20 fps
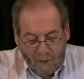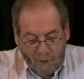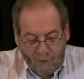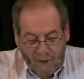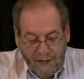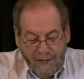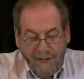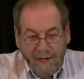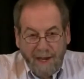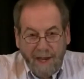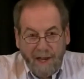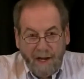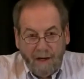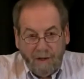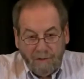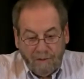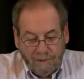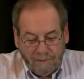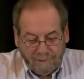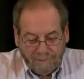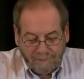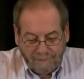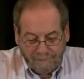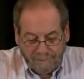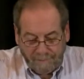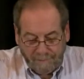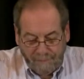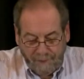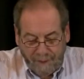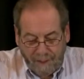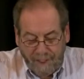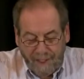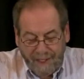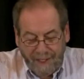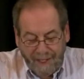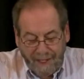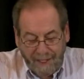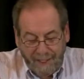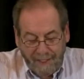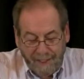Right now,
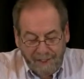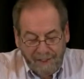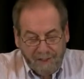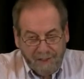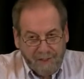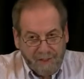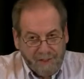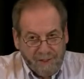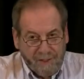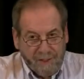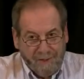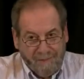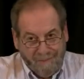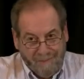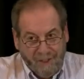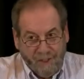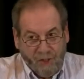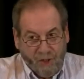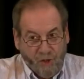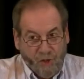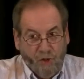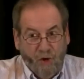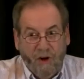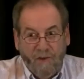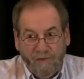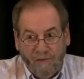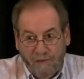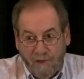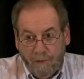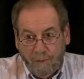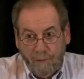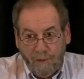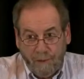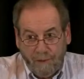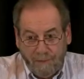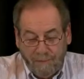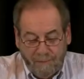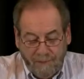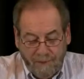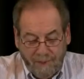and this is a soft
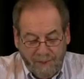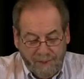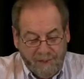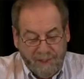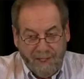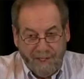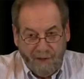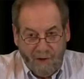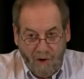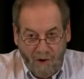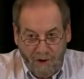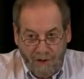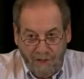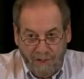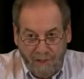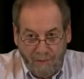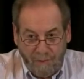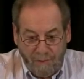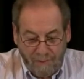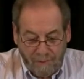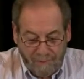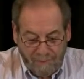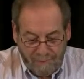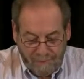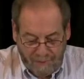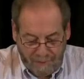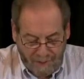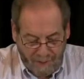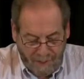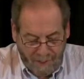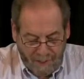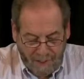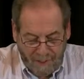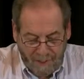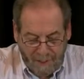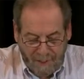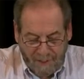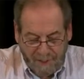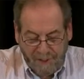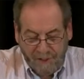number, it's not a hard number.
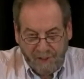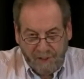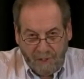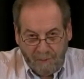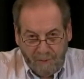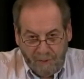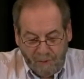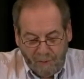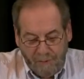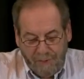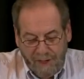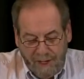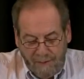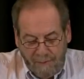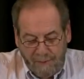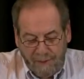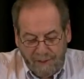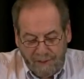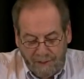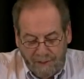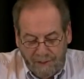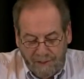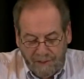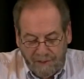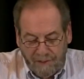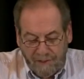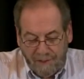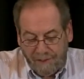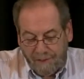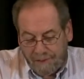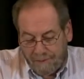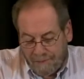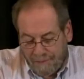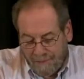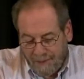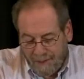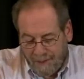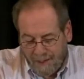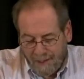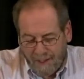This number may have been good
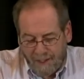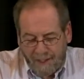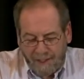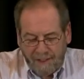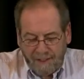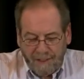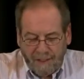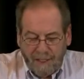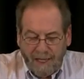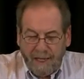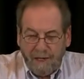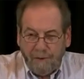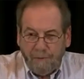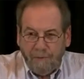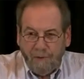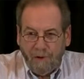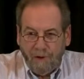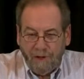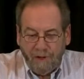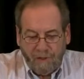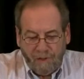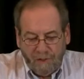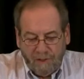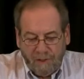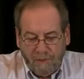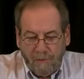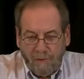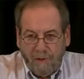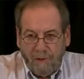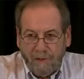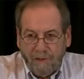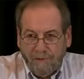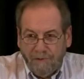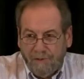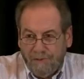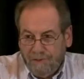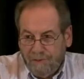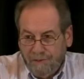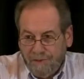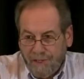the latter part
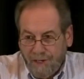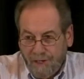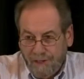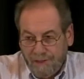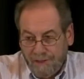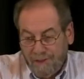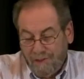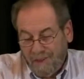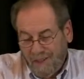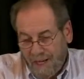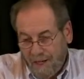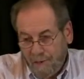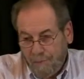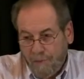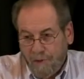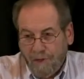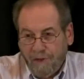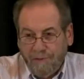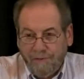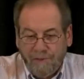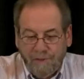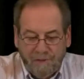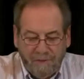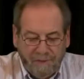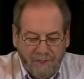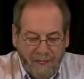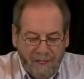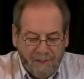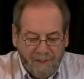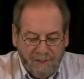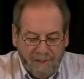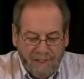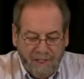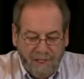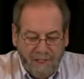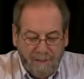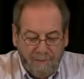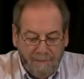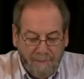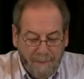of
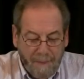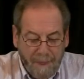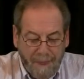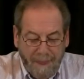2010,